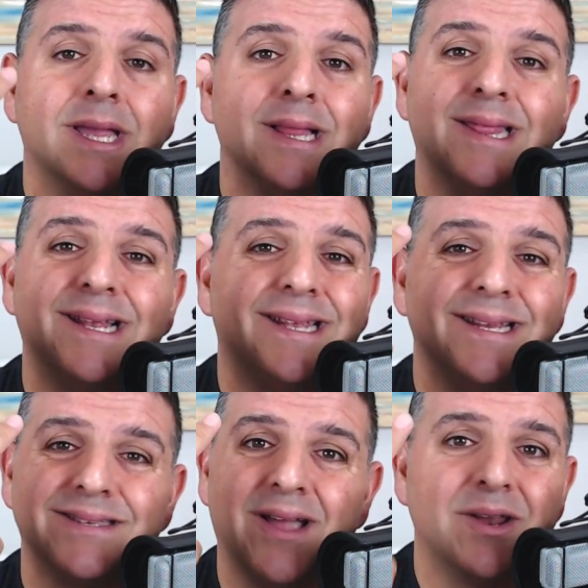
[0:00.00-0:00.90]
LinkedIn
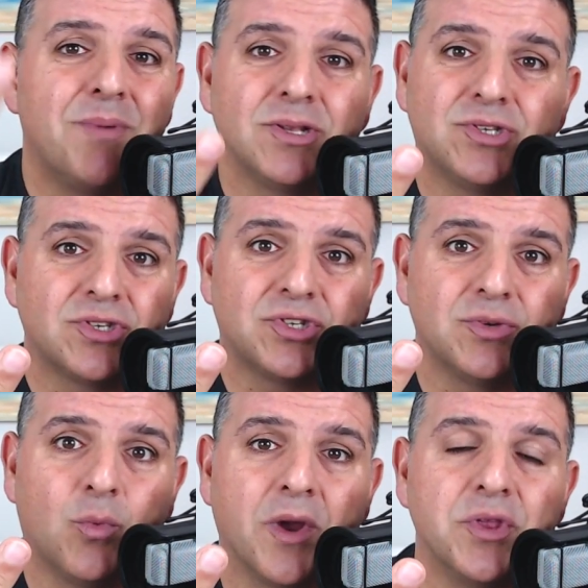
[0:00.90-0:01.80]
is not about just
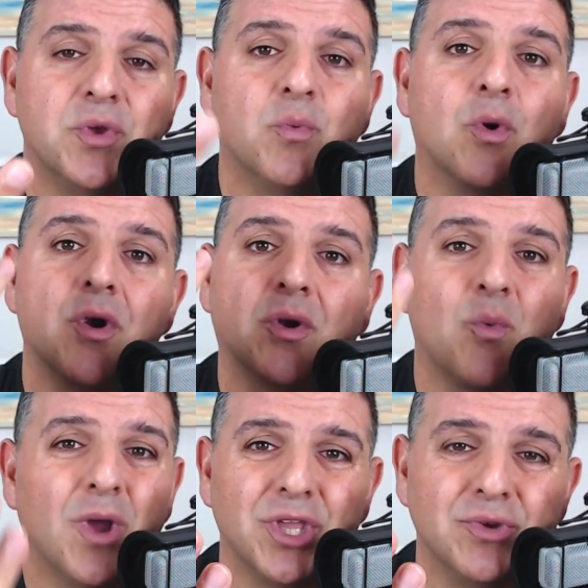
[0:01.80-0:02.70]
where you work,
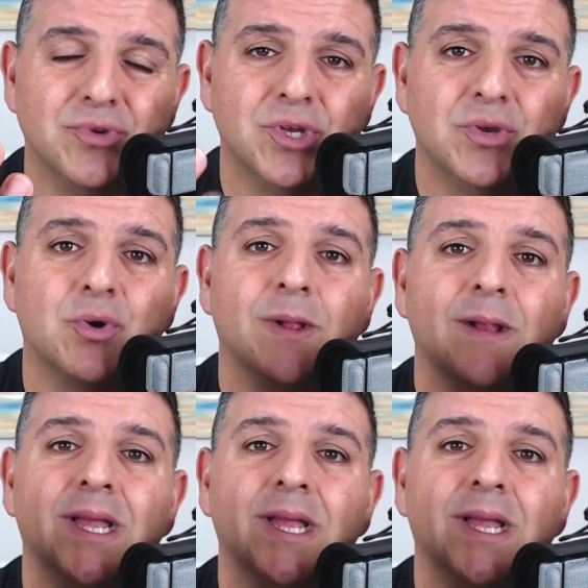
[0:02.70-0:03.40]
what you do.